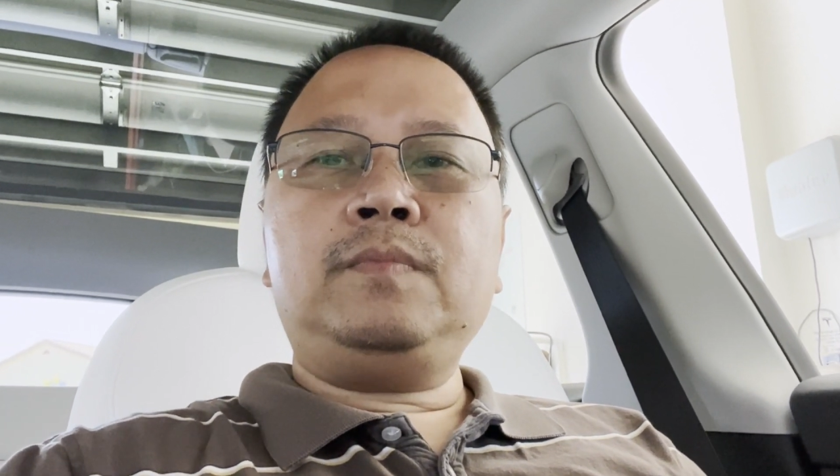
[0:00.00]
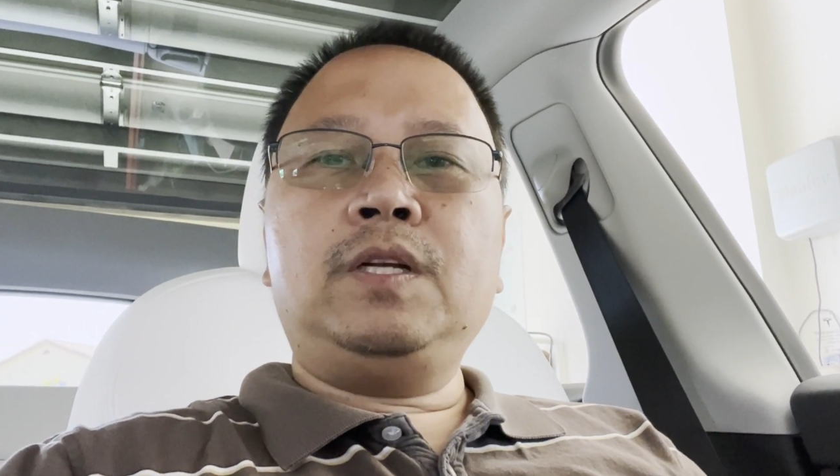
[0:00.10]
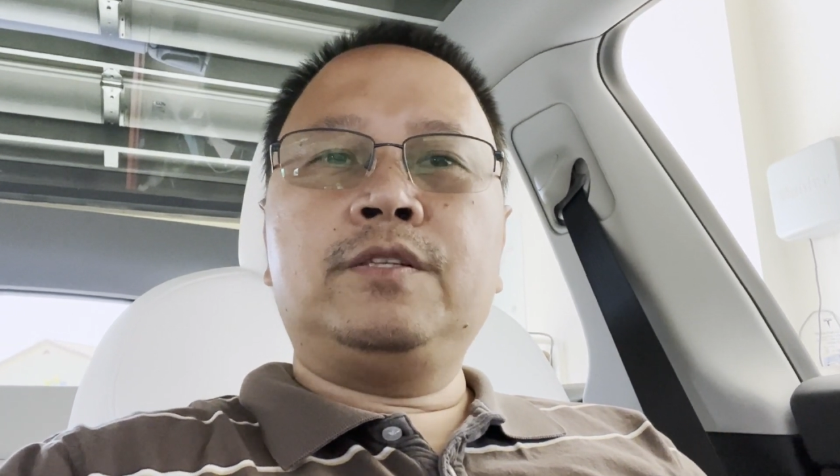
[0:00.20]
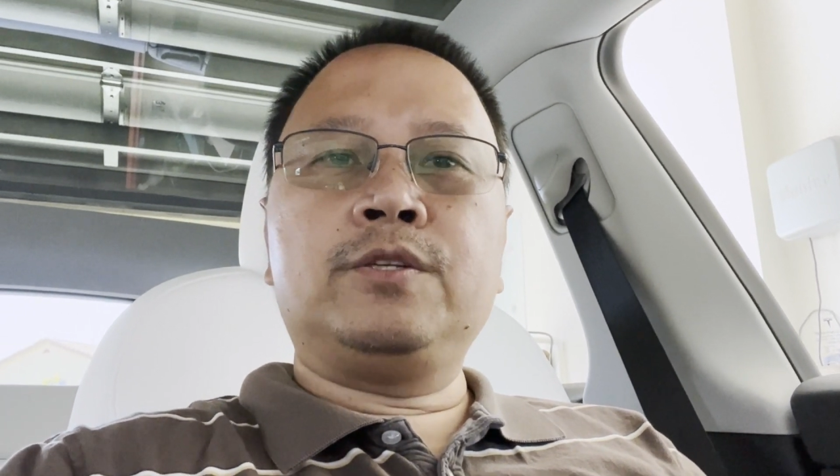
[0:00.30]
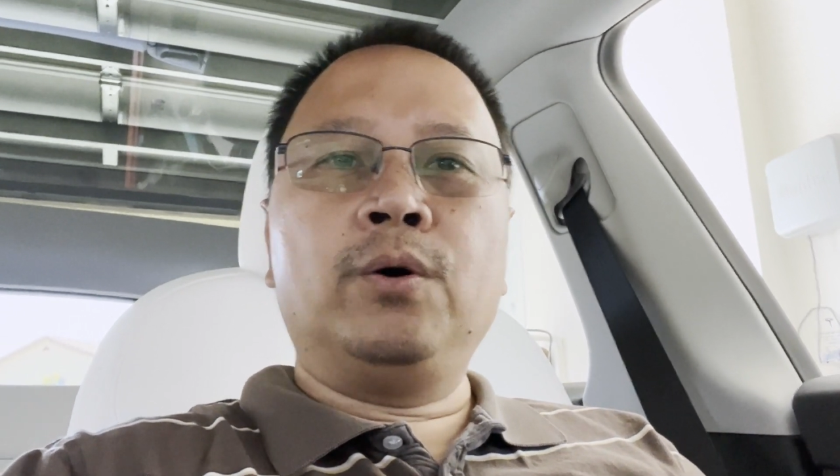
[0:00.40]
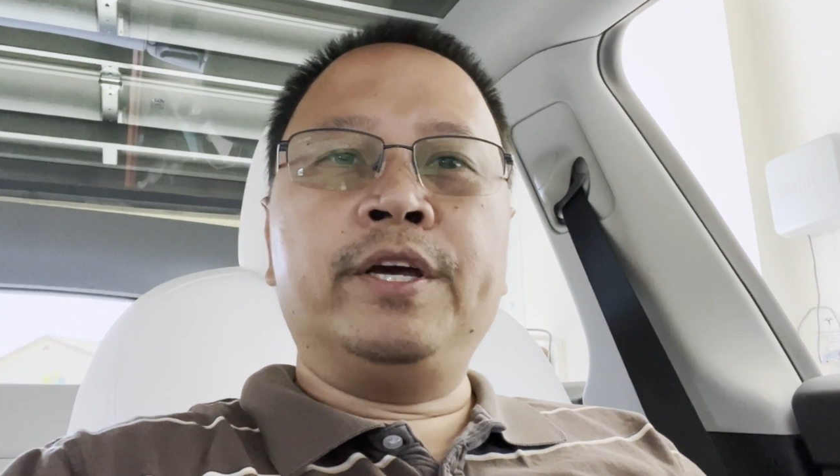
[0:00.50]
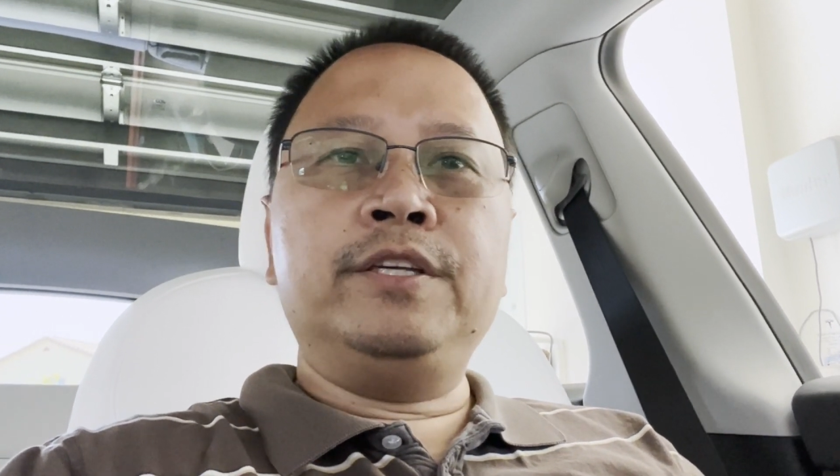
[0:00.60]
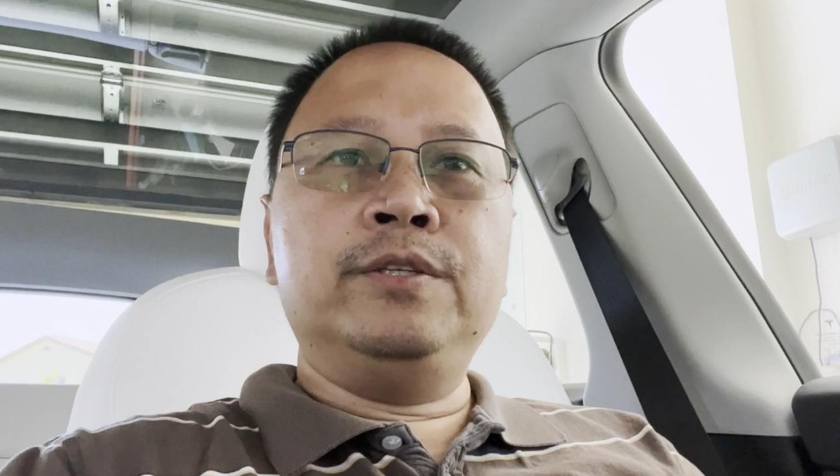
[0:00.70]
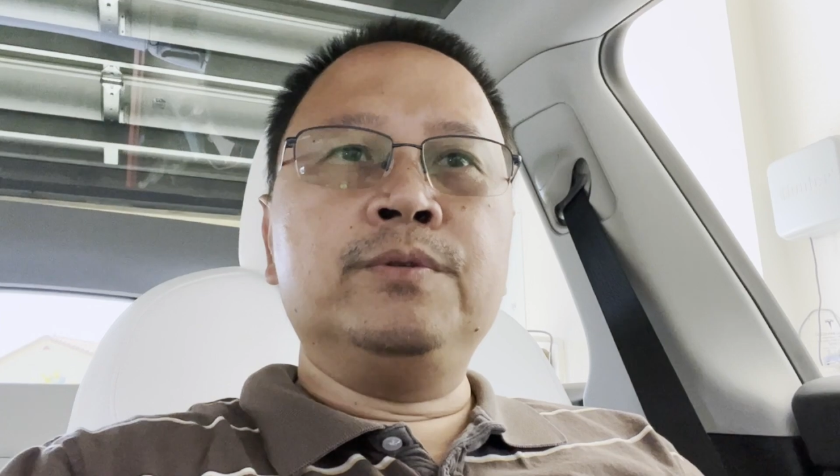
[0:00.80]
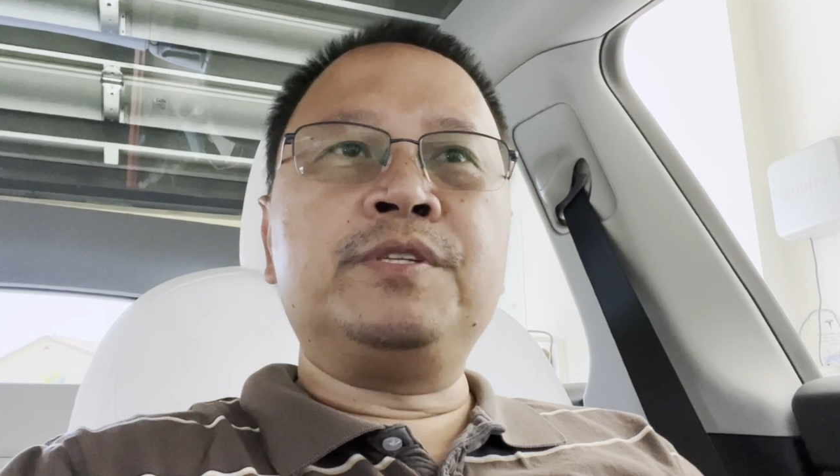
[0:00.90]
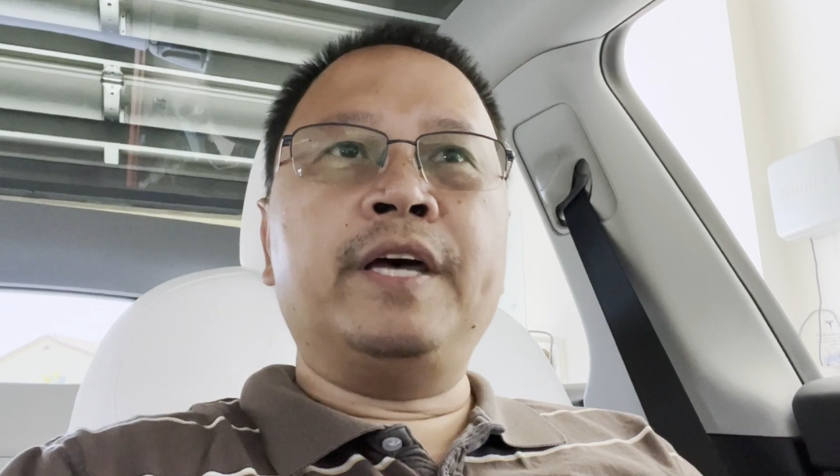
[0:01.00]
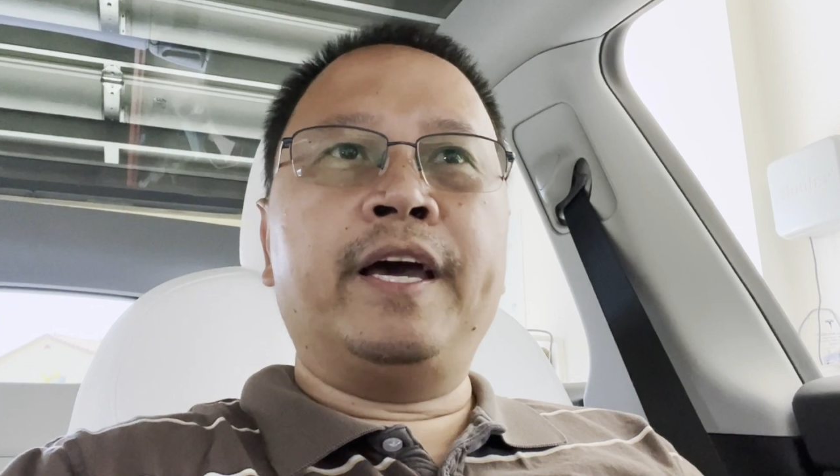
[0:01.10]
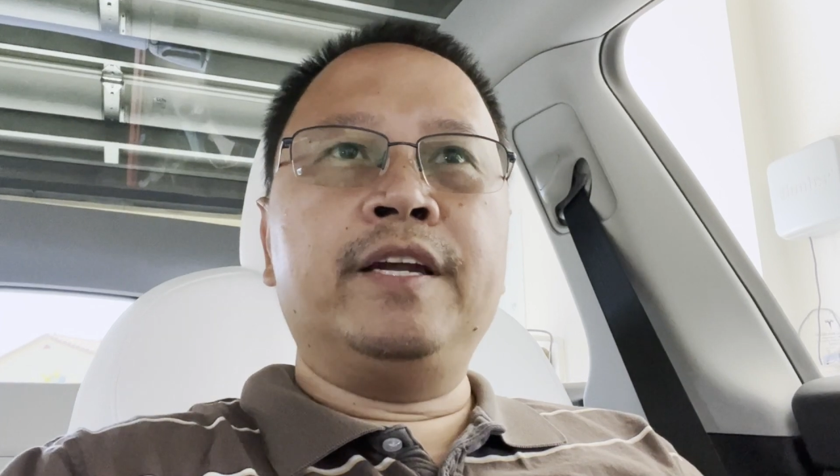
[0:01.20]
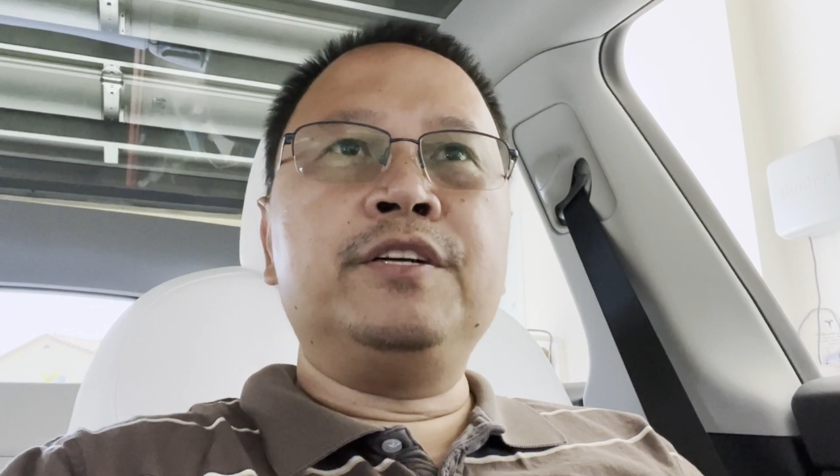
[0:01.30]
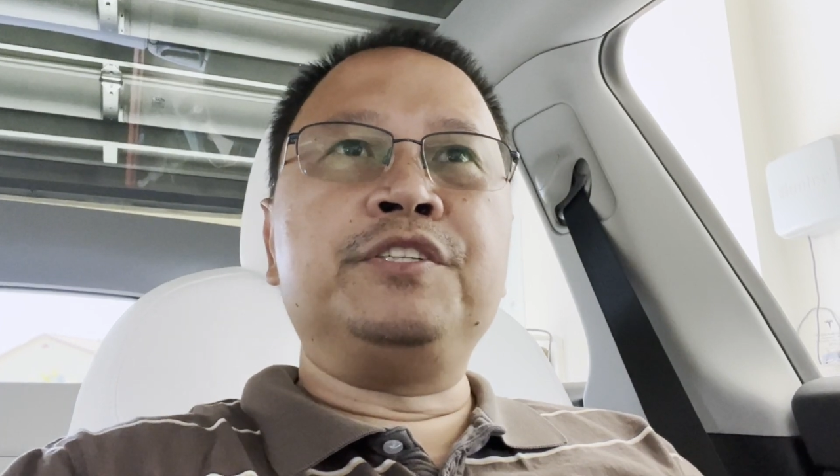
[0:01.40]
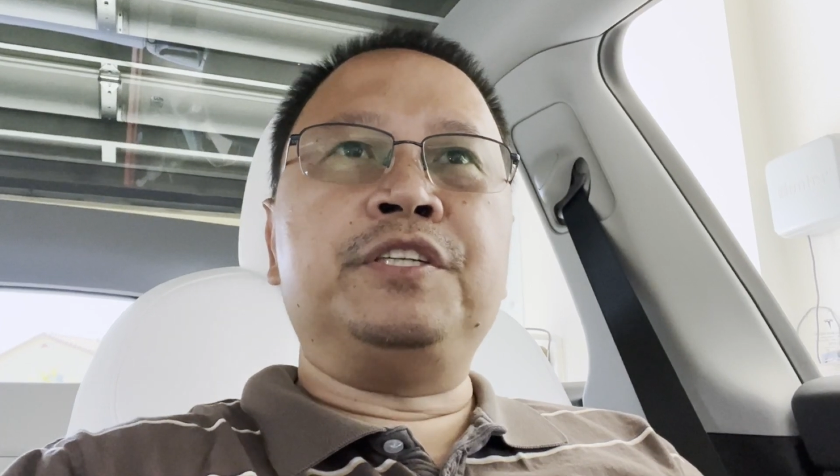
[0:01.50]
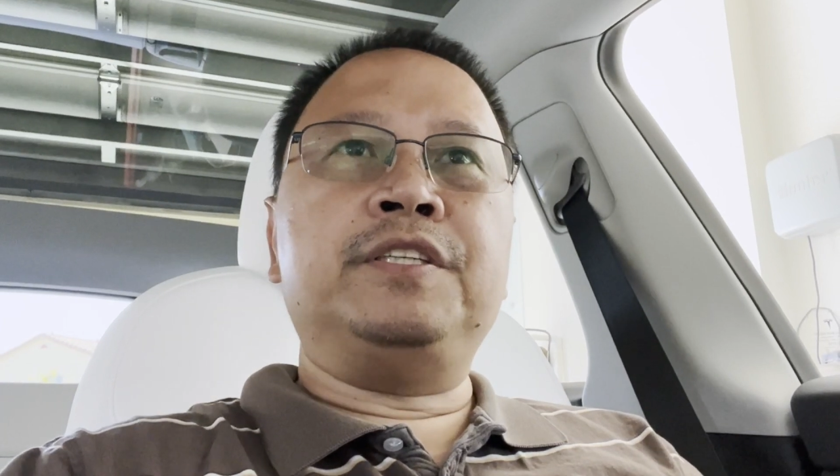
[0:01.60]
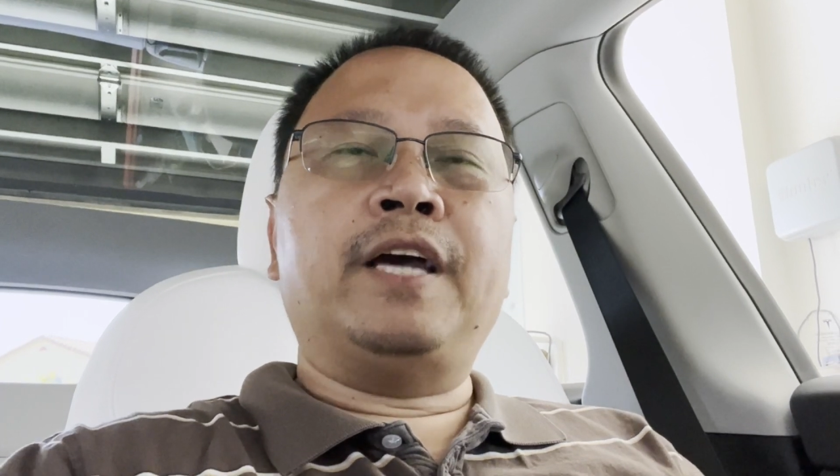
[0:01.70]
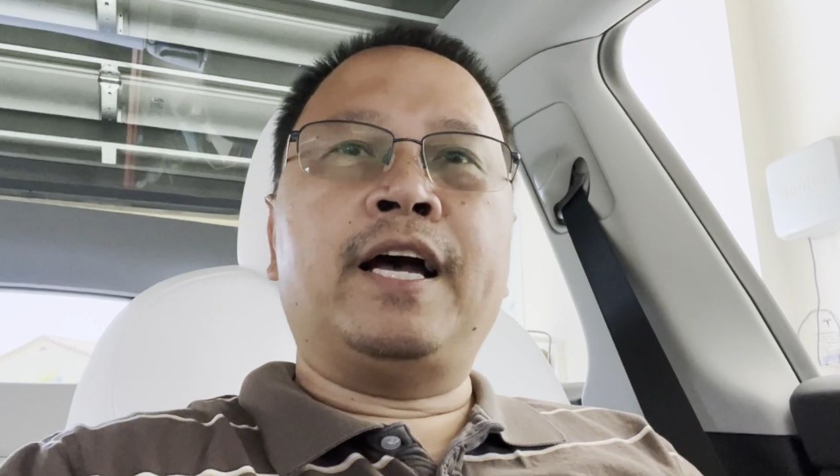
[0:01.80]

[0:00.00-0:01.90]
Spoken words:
So it used energy